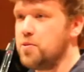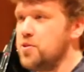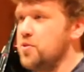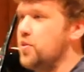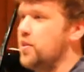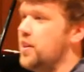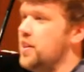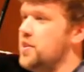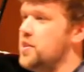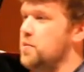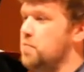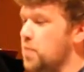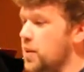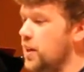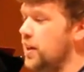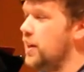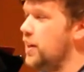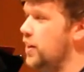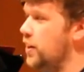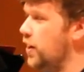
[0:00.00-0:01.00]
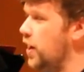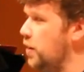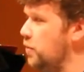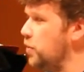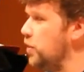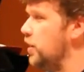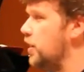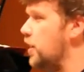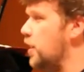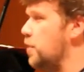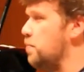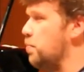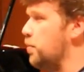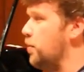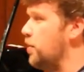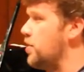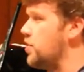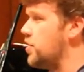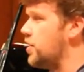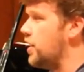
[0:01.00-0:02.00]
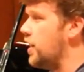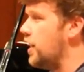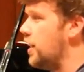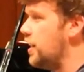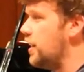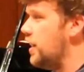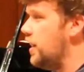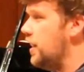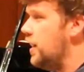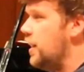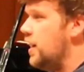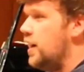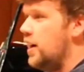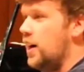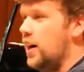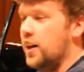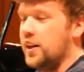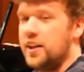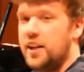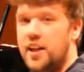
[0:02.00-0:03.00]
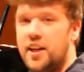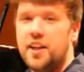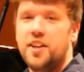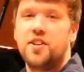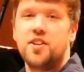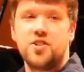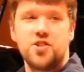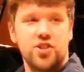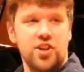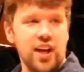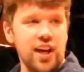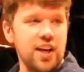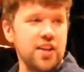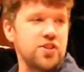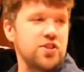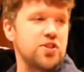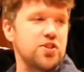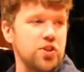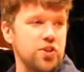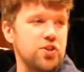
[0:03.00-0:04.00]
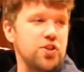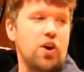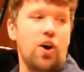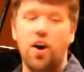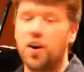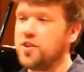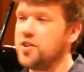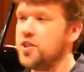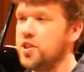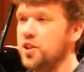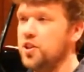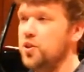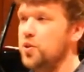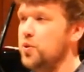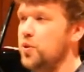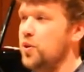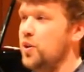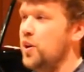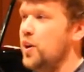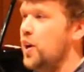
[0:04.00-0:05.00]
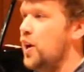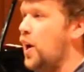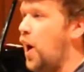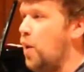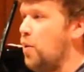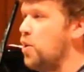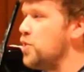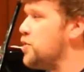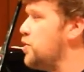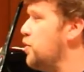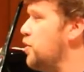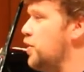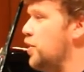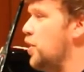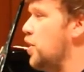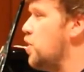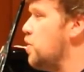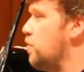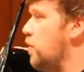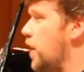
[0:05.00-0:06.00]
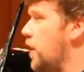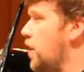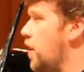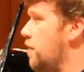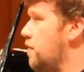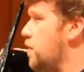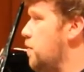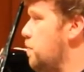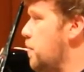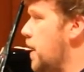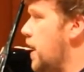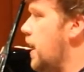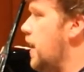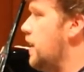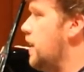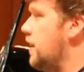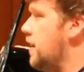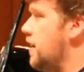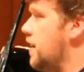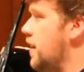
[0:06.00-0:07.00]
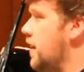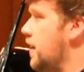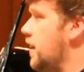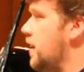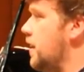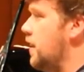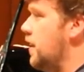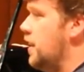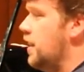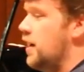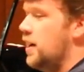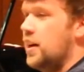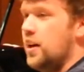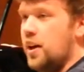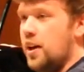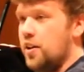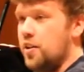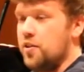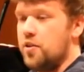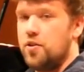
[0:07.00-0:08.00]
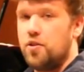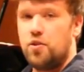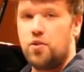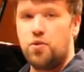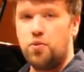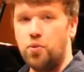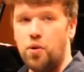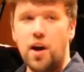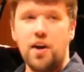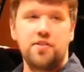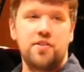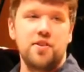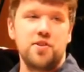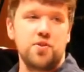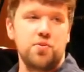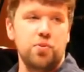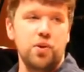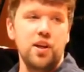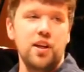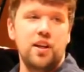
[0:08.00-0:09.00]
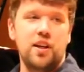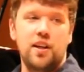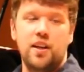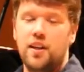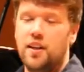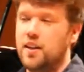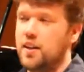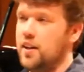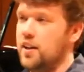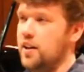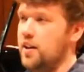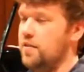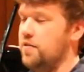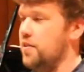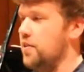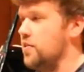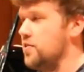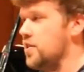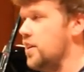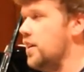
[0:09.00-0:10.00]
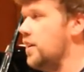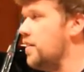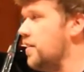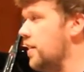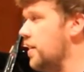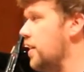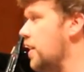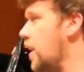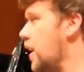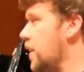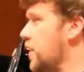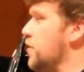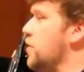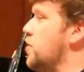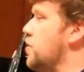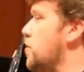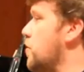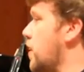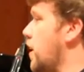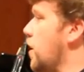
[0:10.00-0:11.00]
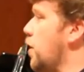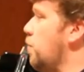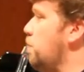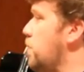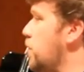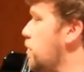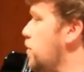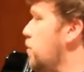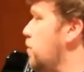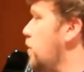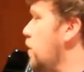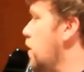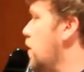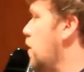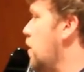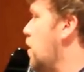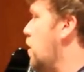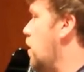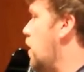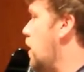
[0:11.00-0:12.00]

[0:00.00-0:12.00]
opportunity to be here. I really appreciate uh, getting the chance to talk to you. I want you to know right off the bat that uh, throughout this week, uh, if there's anything that I can do to help you,